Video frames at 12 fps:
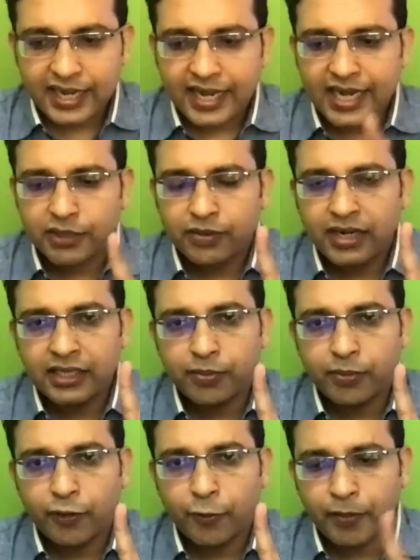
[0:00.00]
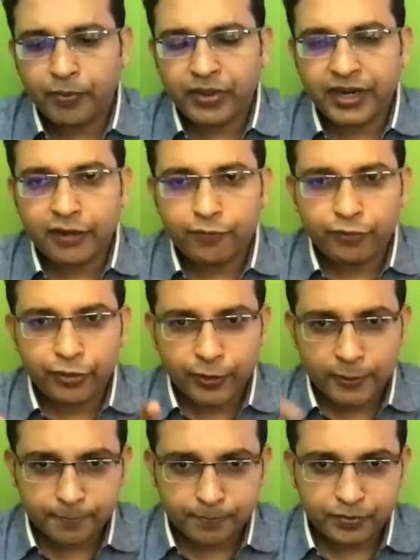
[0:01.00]
as well as for preparing for
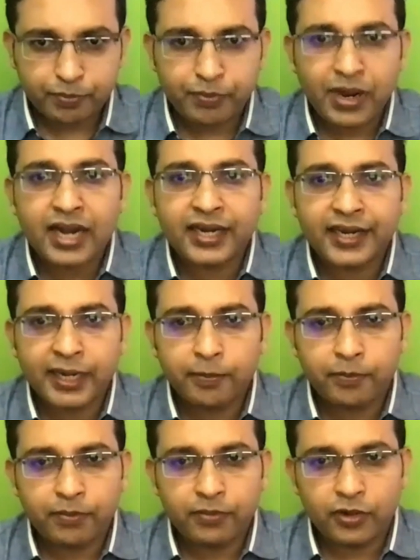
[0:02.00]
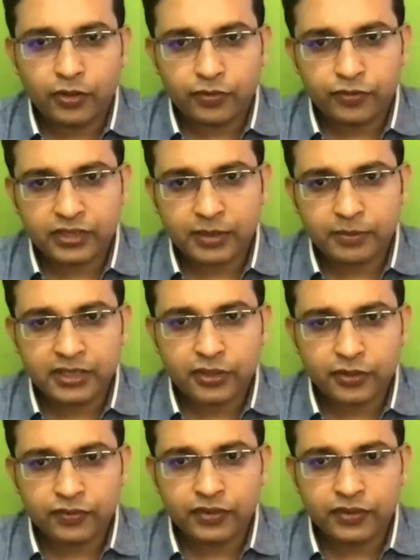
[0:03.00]
your part A of subject